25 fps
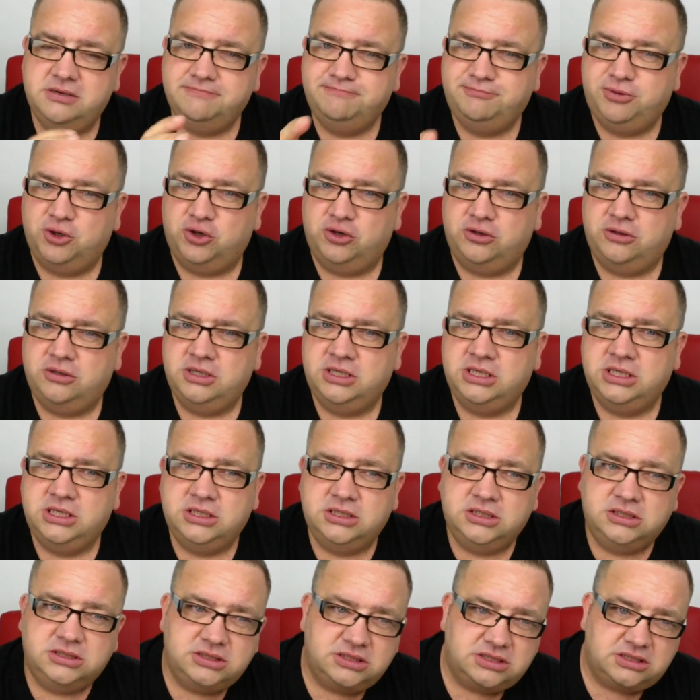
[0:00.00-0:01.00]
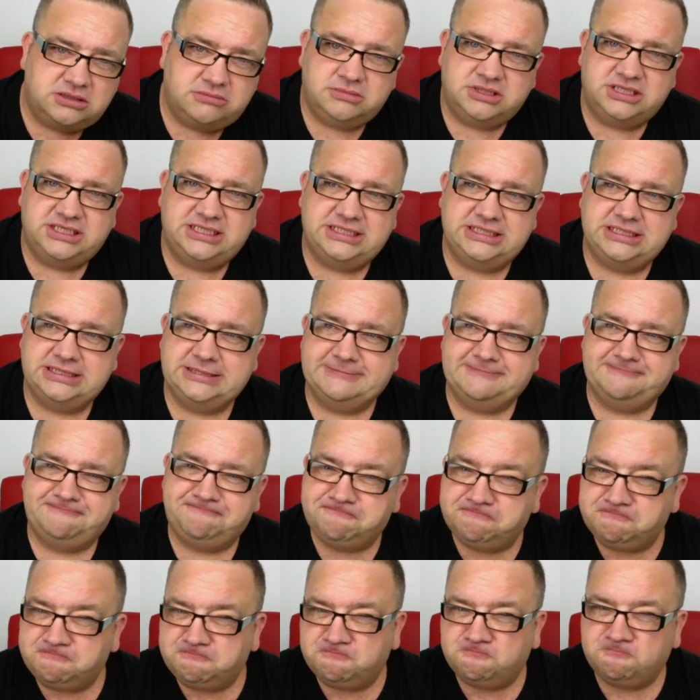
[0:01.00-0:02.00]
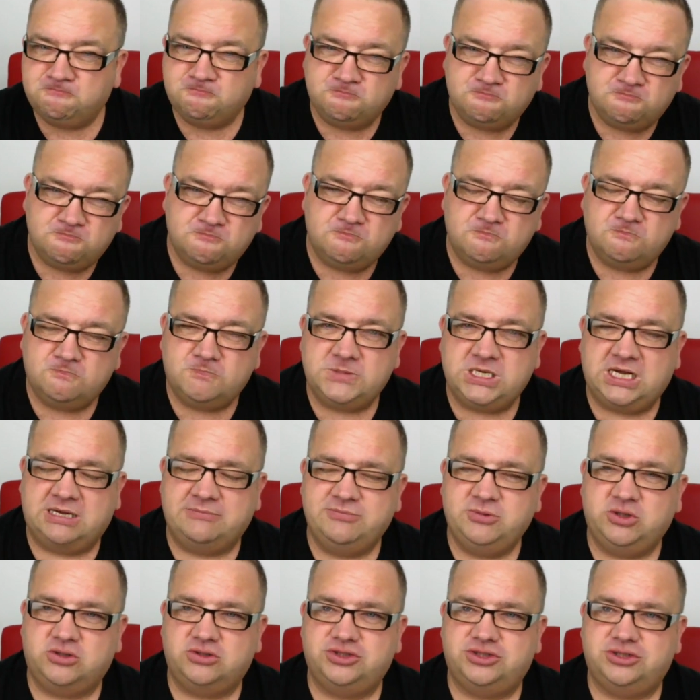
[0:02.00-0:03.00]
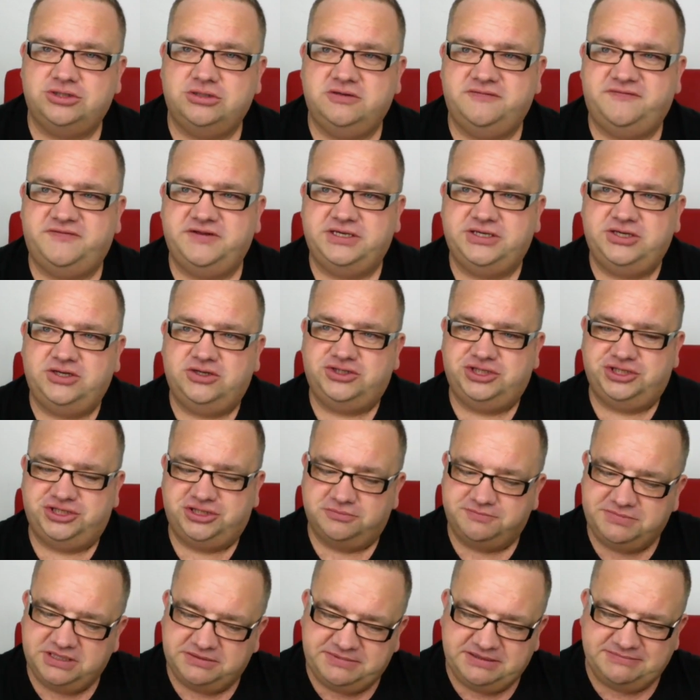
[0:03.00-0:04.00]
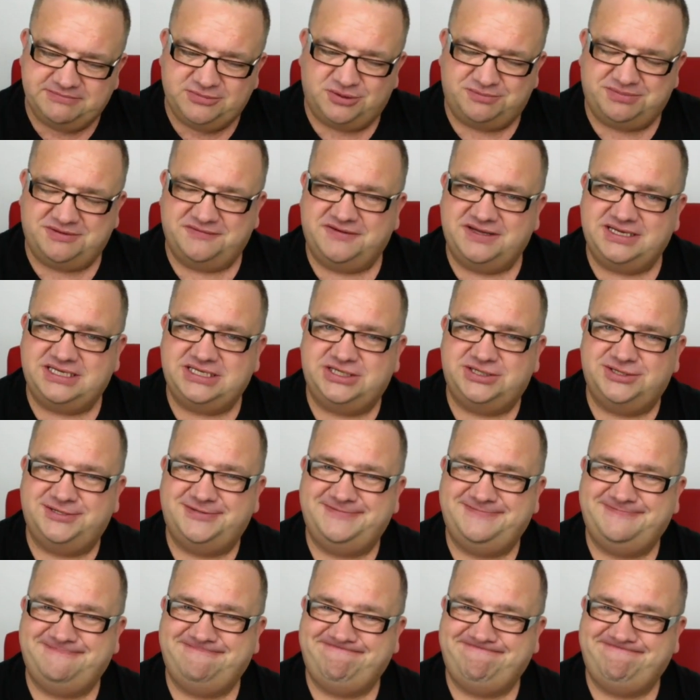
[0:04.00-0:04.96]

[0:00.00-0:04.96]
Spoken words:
But, you know what I mean? I'm not sure if it, you know, she should be a bit more professional.